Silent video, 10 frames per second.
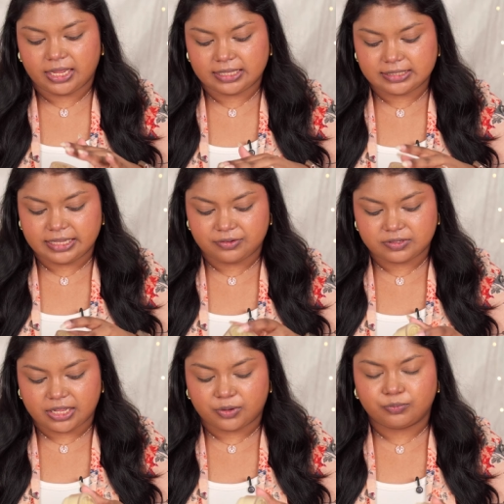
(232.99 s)
It
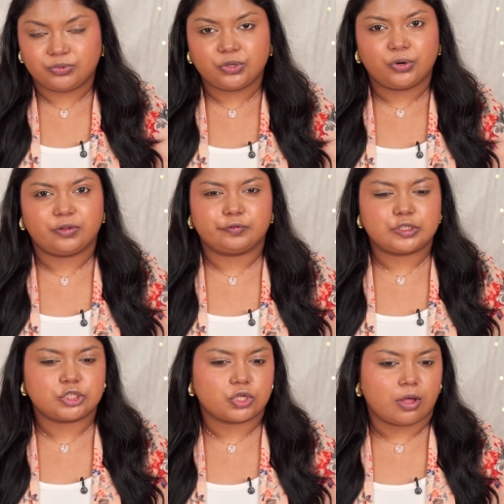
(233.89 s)
gives like a
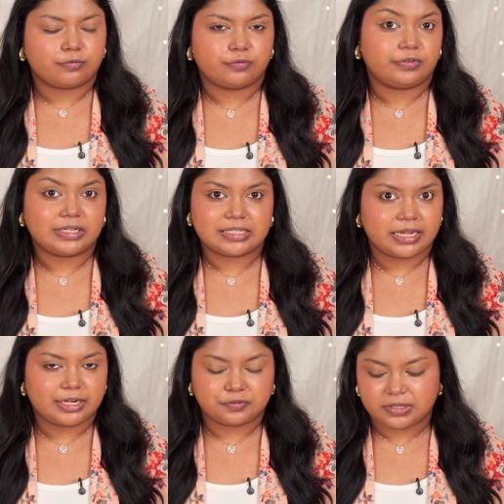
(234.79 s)
beautiful soft filter
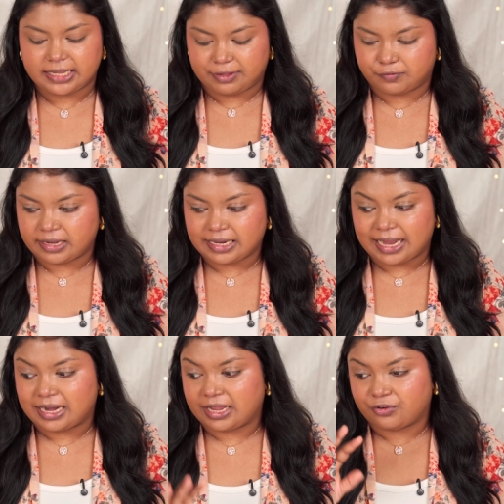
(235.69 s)
kind of a effect
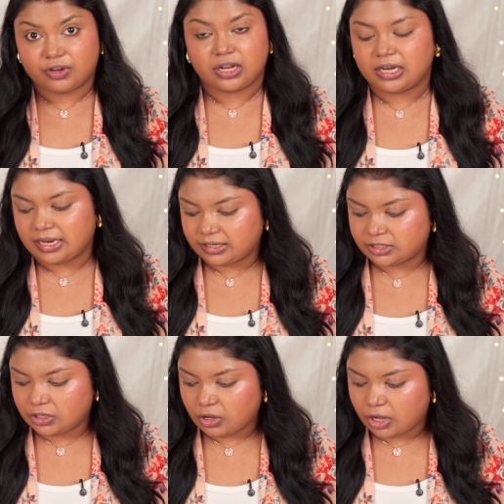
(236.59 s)
and I really like
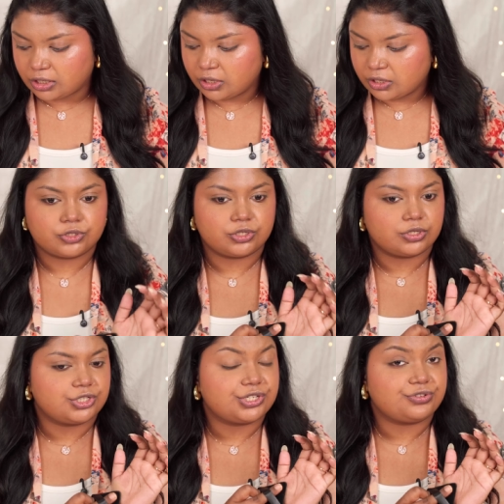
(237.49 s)
it a lot. So
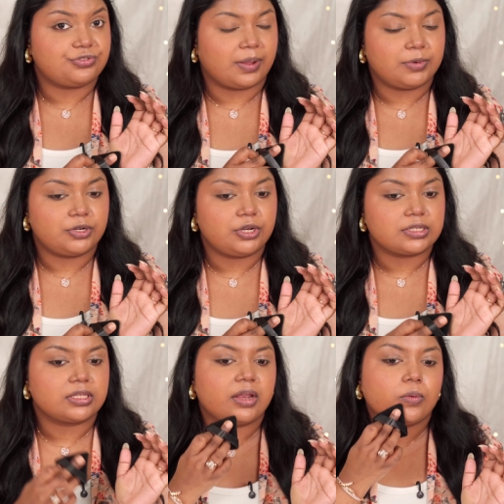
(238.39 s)
just rub it on your
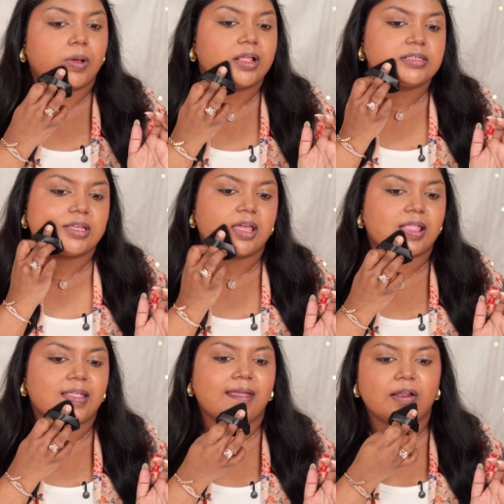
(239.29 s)
skin once
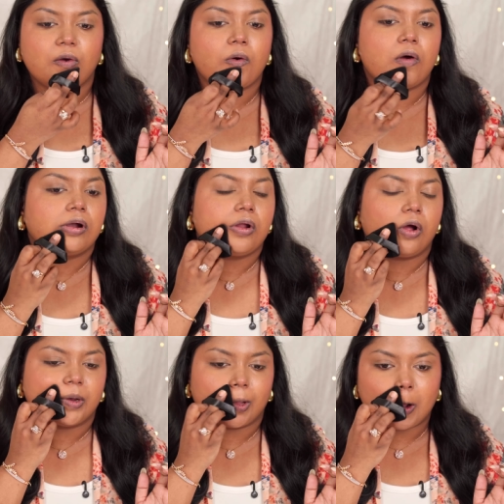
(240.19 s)
and then go
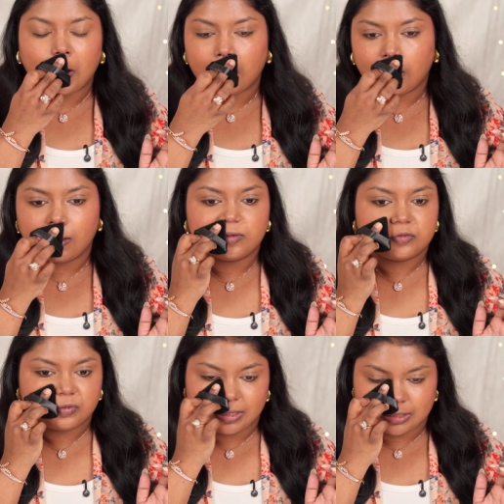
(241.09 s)
on your
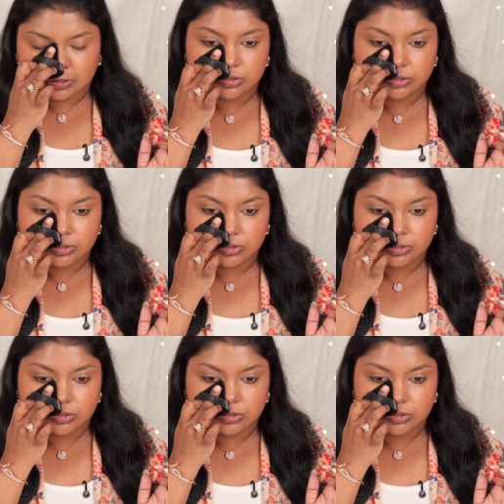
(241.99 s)
face.